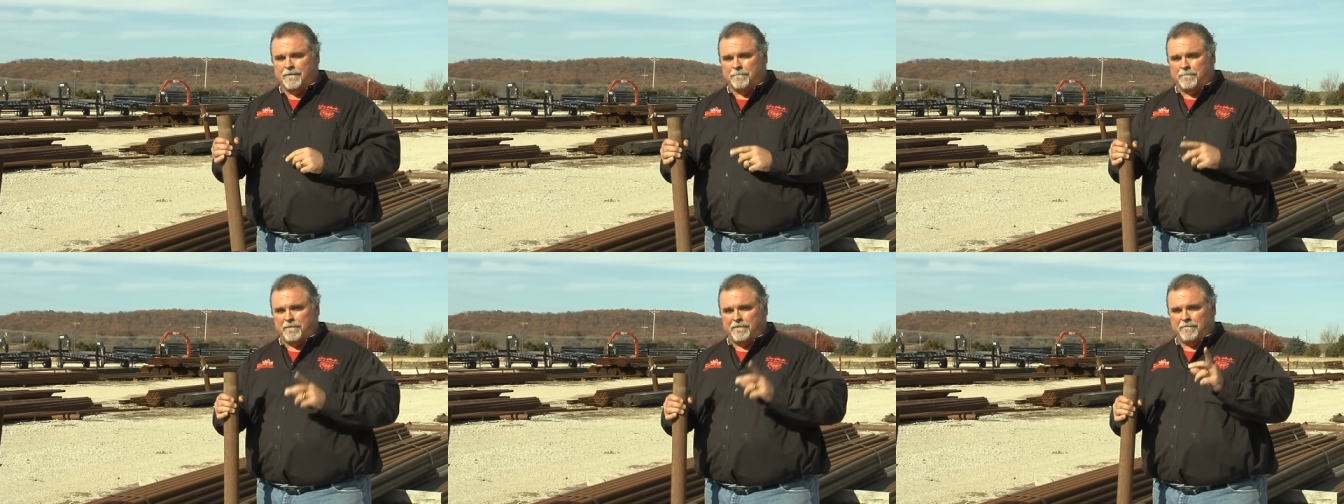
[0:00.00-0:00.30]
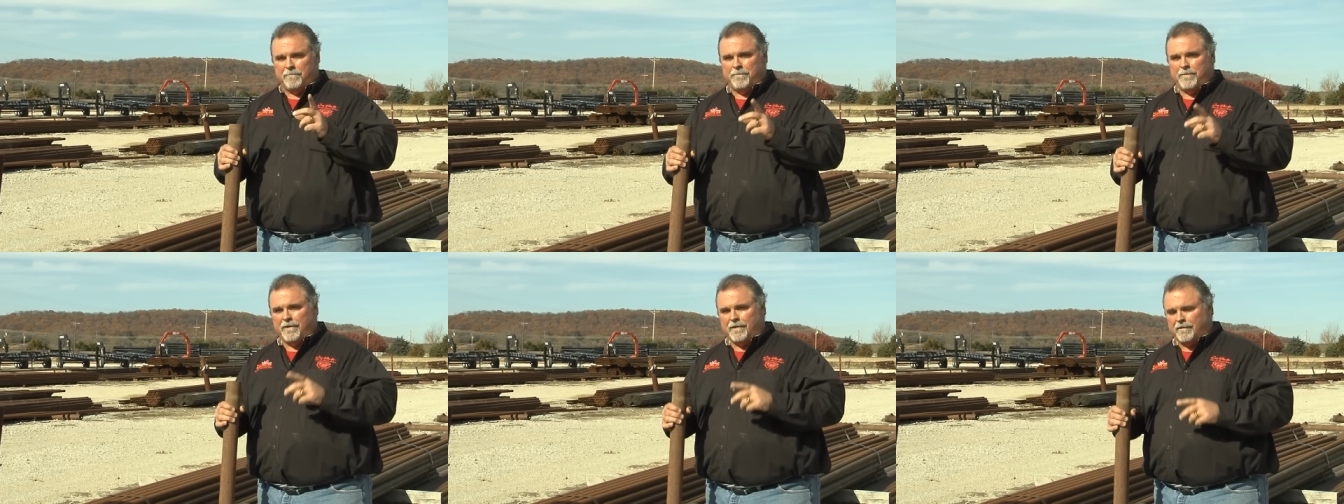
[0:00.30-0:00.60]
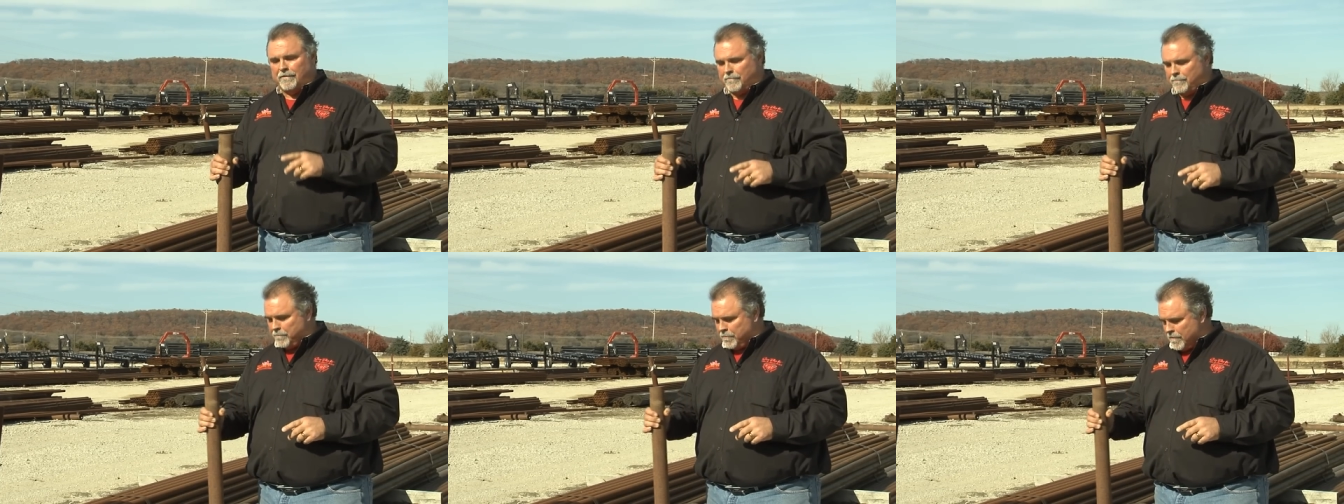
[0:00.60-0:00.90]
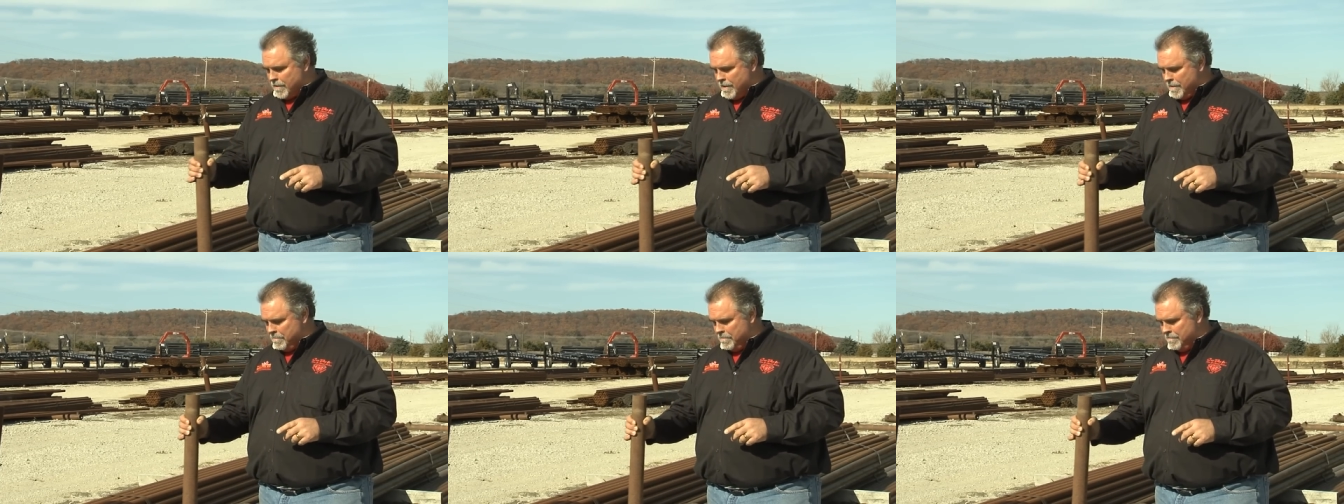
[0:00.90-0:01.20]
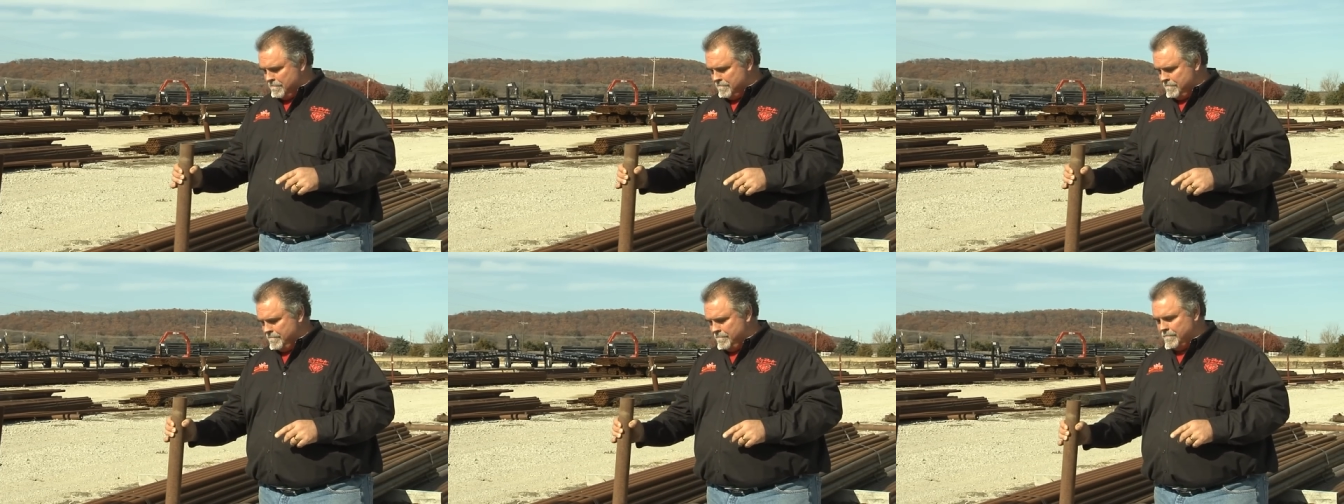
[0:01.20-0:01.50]
But the biggest
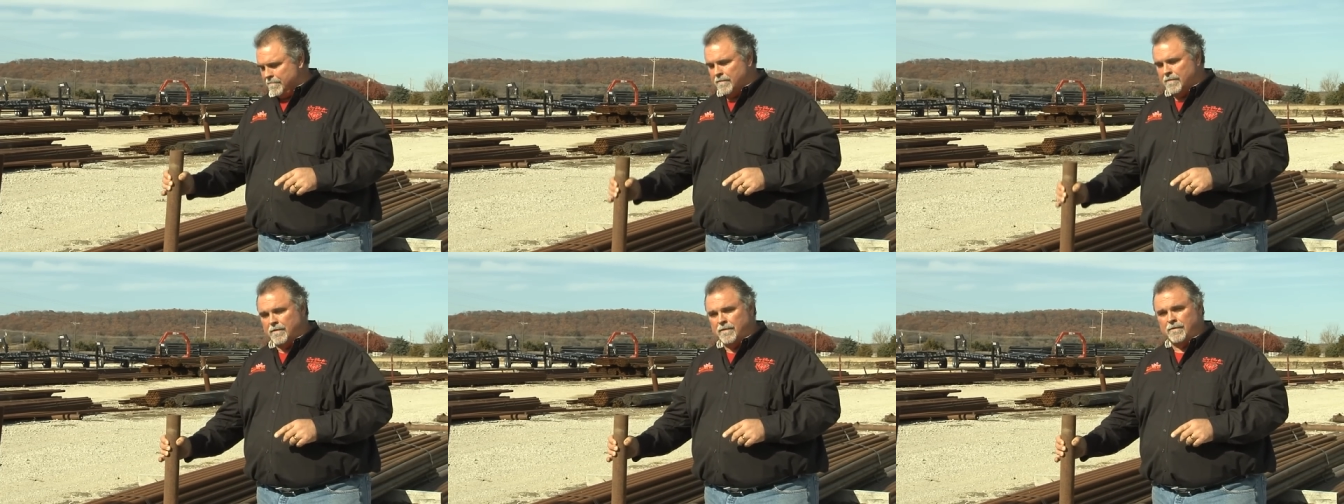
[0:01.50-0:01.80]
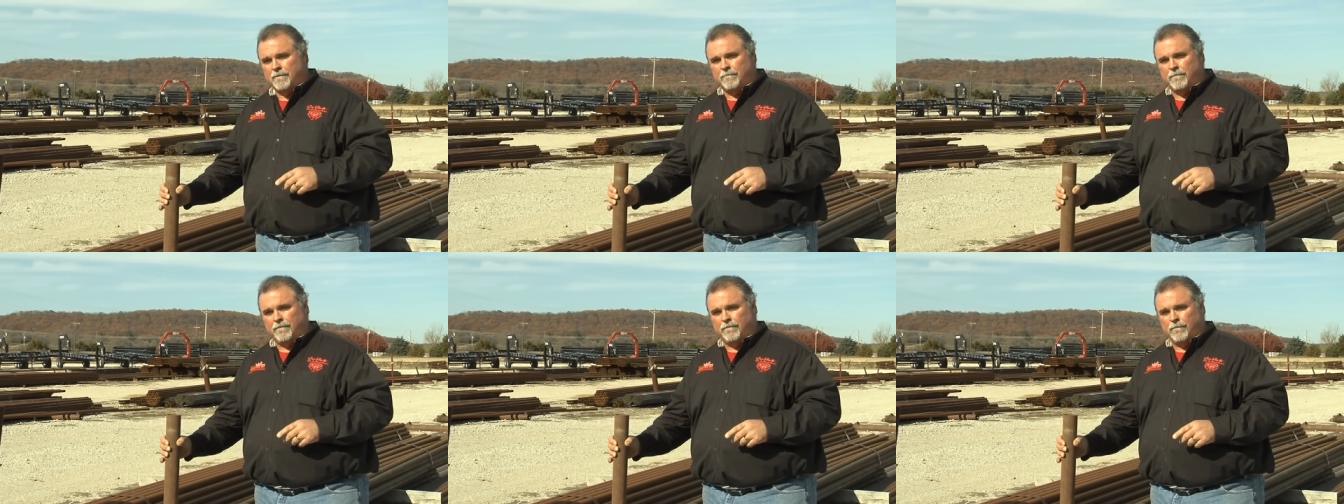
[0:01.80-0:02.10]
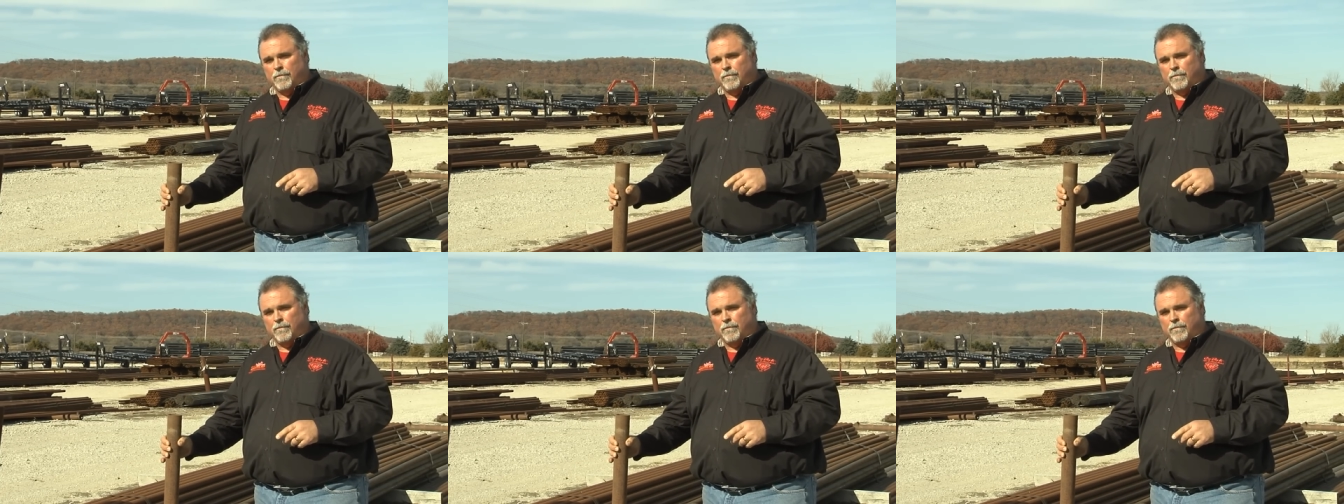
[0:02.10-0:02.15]
problem with